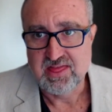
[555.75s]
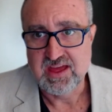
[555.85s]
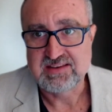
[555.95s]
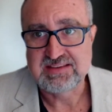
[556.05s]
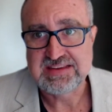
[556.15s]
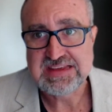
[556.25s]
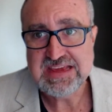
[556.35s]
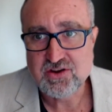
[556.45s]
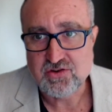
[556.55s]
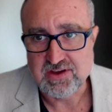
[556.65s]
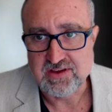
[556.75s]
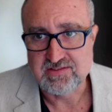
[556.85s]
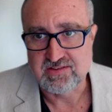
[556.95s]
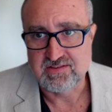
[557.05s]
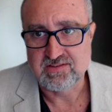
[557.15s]
that
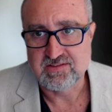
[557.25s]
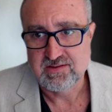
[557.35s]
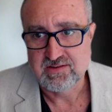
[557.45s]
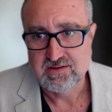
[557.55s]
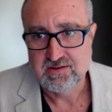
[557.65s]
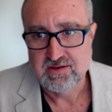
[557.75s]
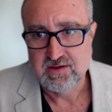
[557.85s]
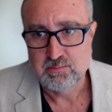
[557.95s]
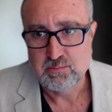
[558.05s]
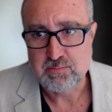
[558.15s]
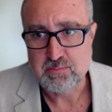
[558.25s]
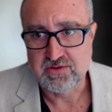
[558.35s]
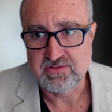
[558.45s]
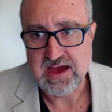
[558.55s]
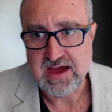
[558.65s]
decreases
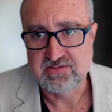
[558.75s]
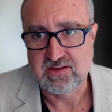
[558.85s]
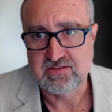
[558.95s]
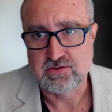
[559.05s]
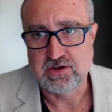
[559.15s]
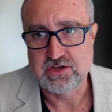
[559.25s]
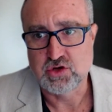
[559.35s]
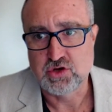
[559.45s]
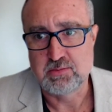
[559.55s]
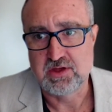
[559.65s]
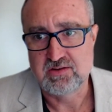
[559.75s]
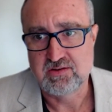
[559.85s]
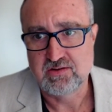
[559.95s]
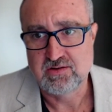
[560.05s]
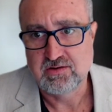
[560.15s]
people's access or enjoyment
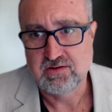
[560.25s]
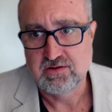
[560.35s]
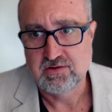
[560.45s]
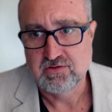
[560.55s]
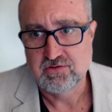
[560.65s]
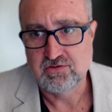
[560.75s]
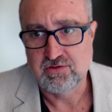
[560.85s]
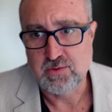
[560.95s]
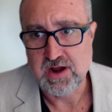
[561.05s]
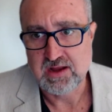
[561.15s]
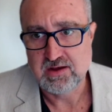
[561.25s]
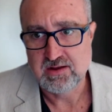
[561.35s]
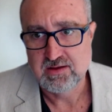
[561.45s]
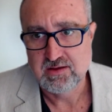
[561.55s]
to the right.